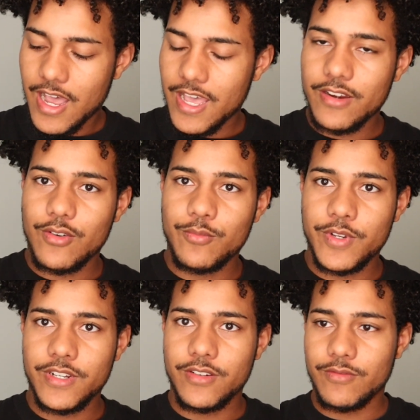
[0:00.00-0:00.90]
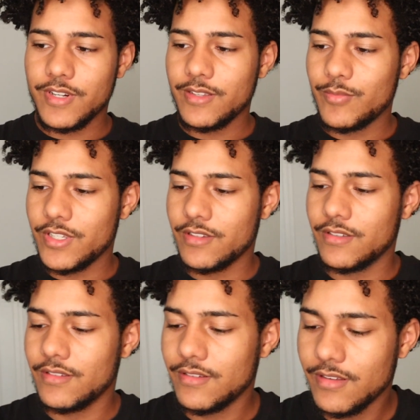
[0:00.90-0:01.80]
had opened it already
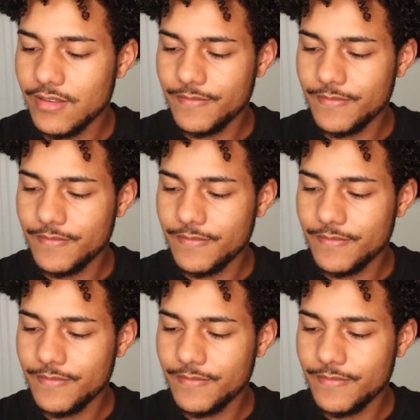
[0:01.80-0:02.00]
because